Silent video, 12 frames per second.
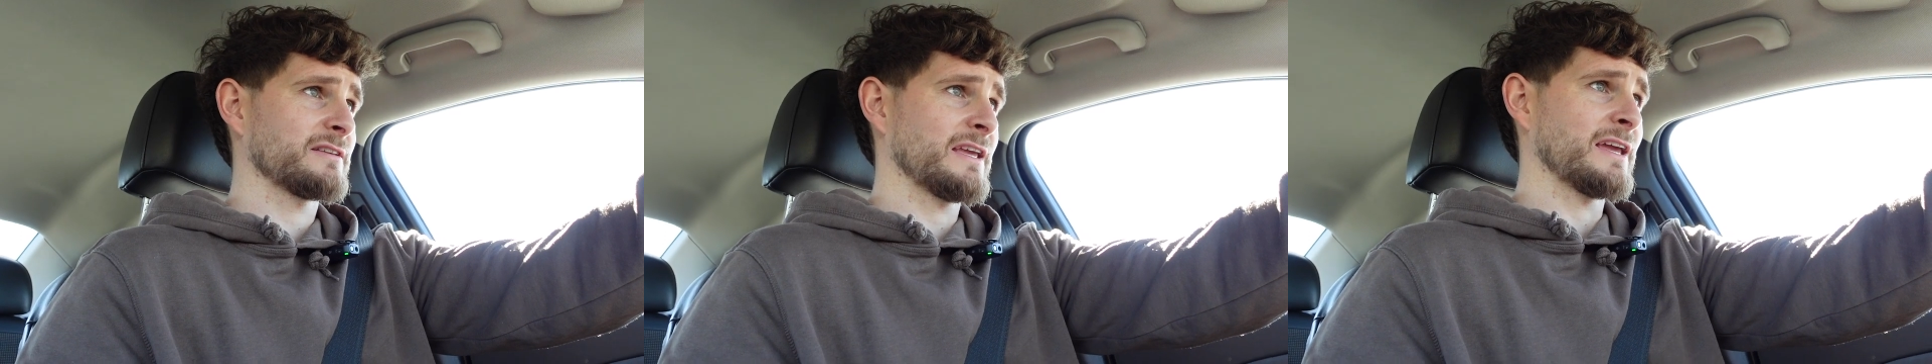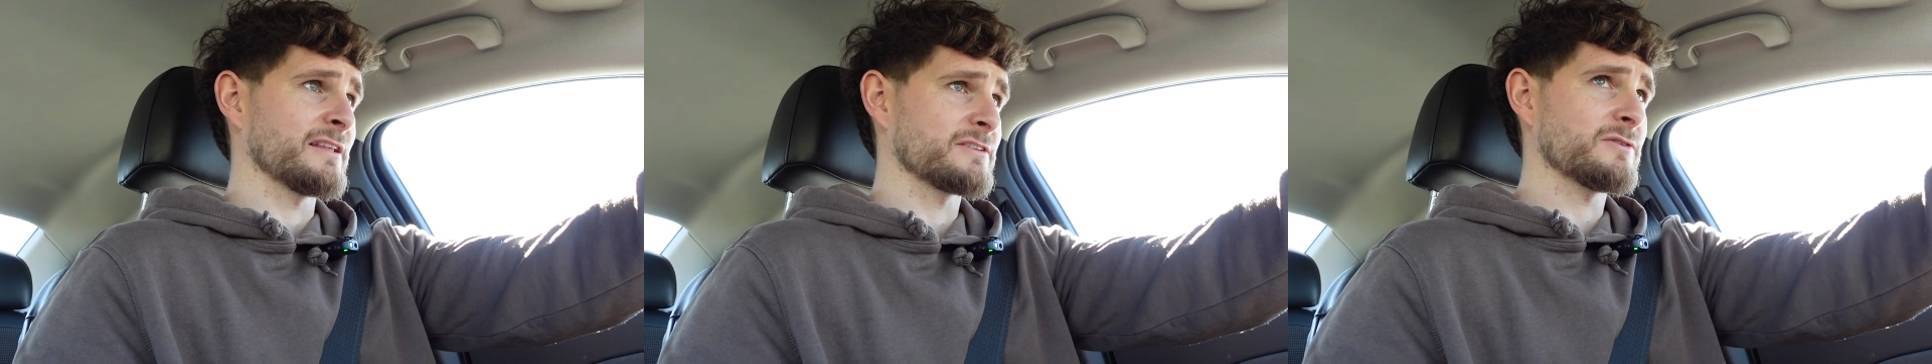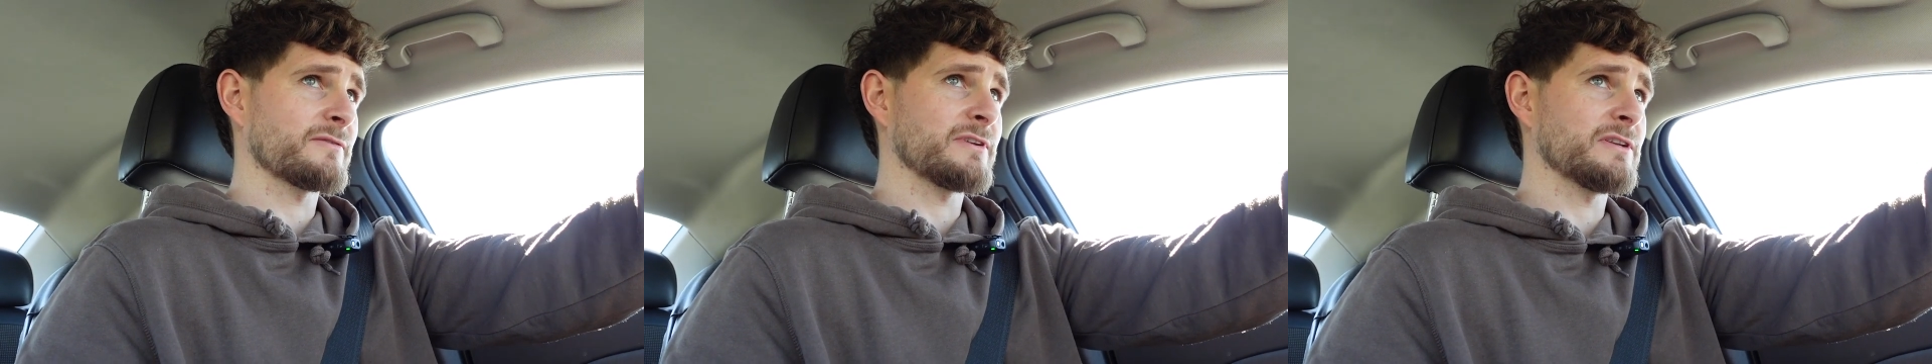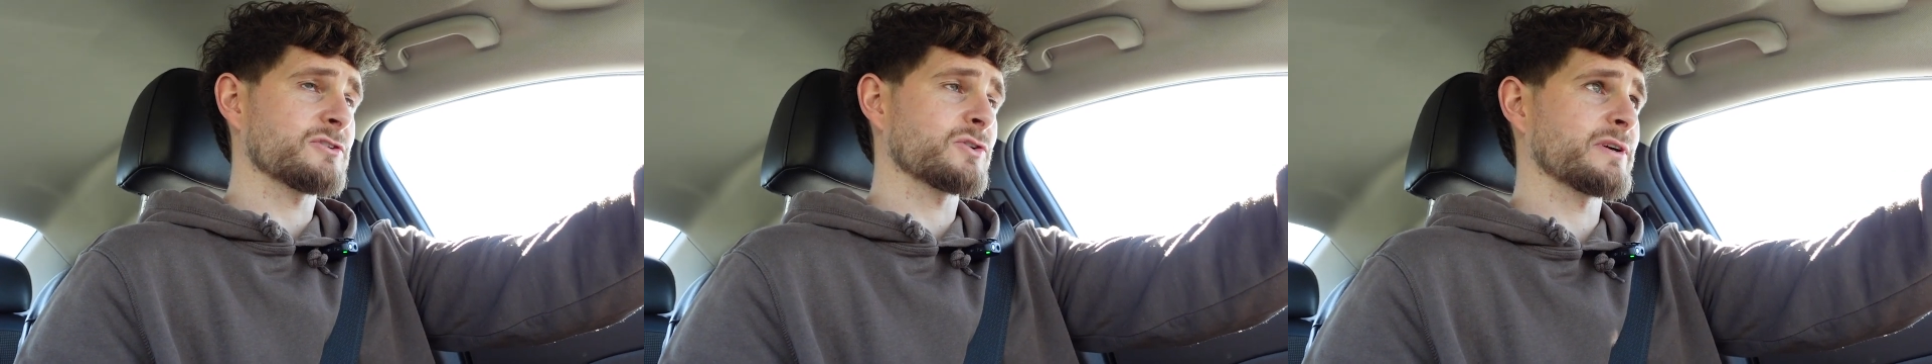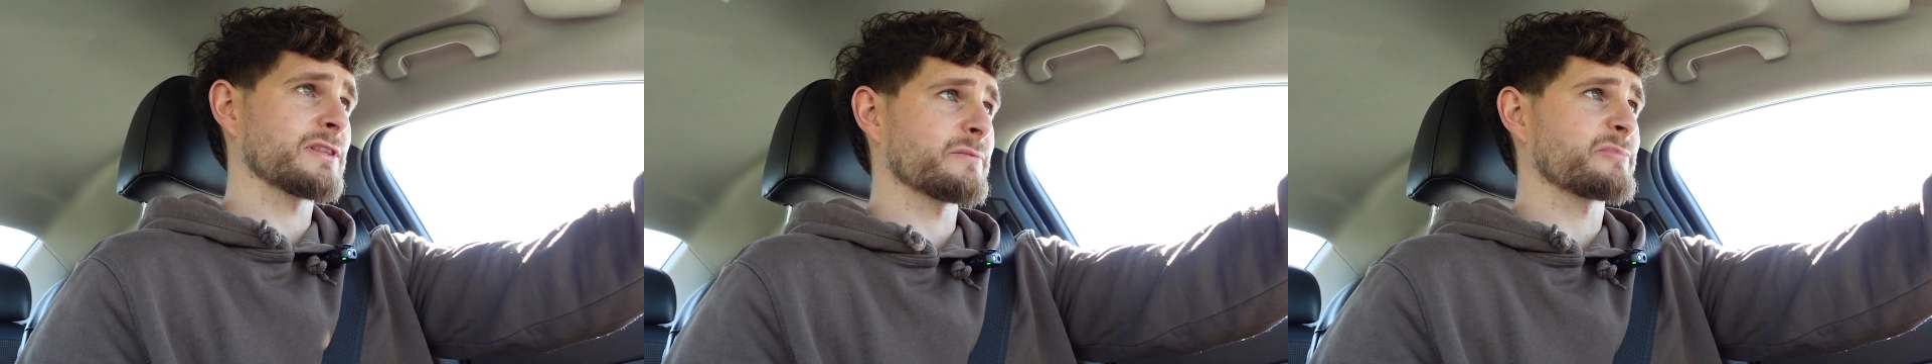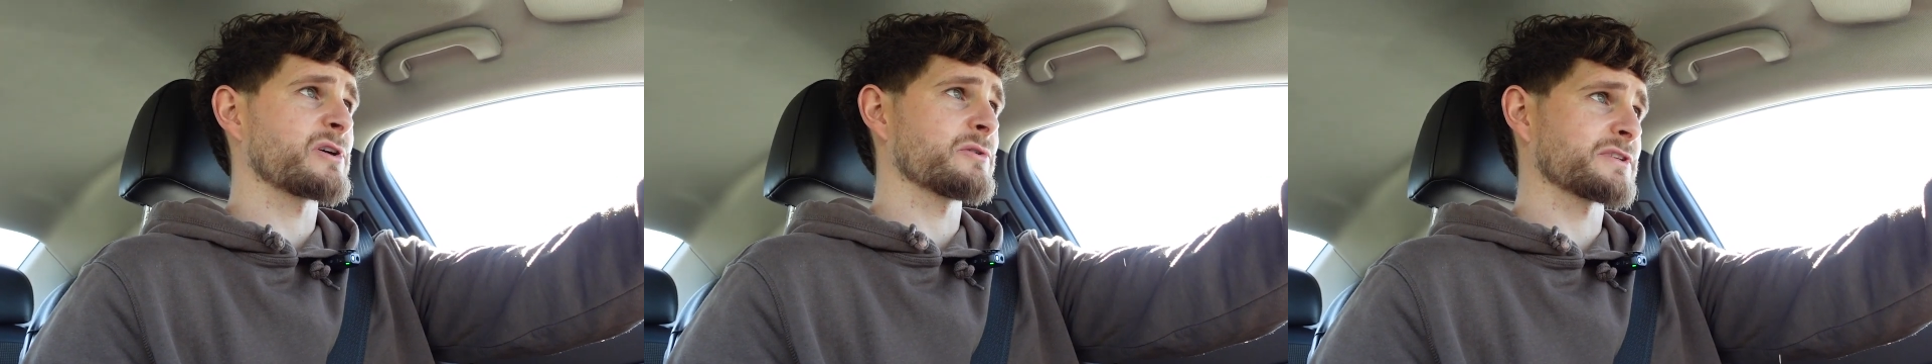it. You haven't enjoyed the
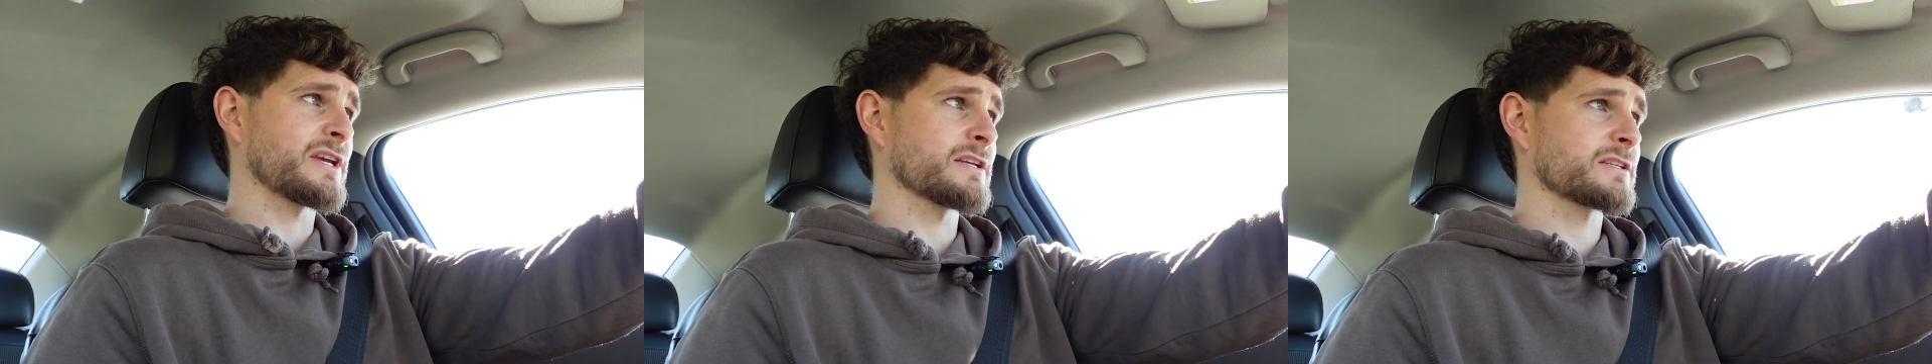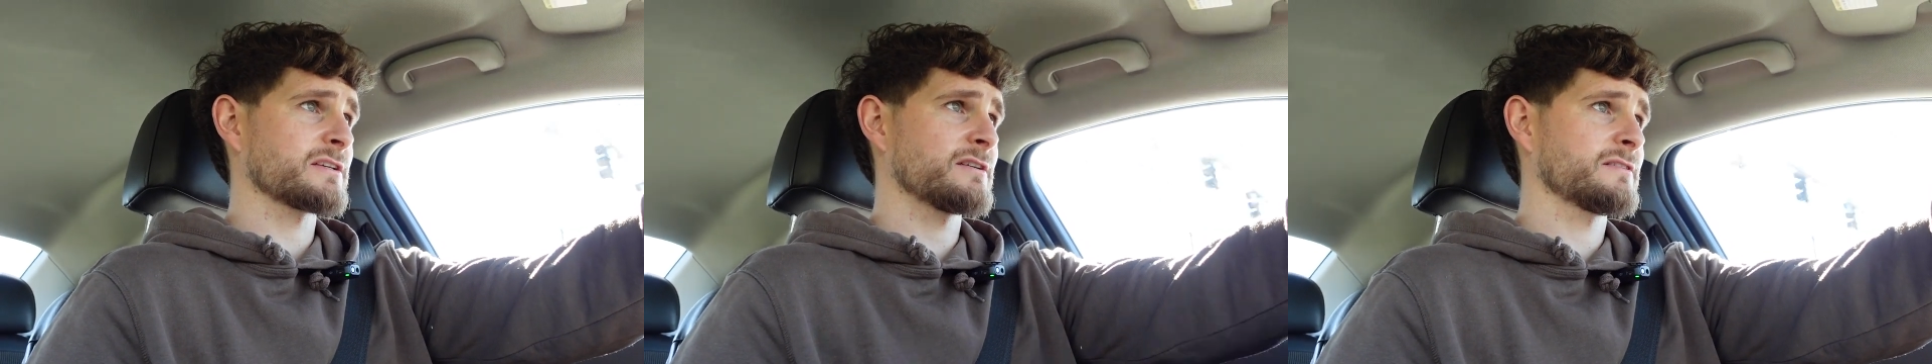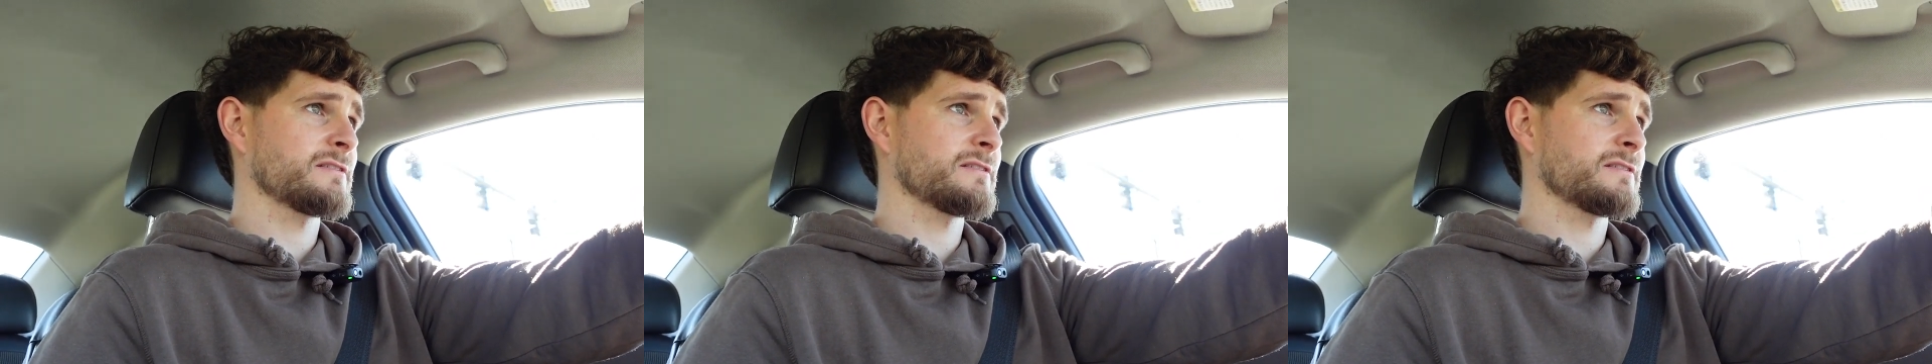process.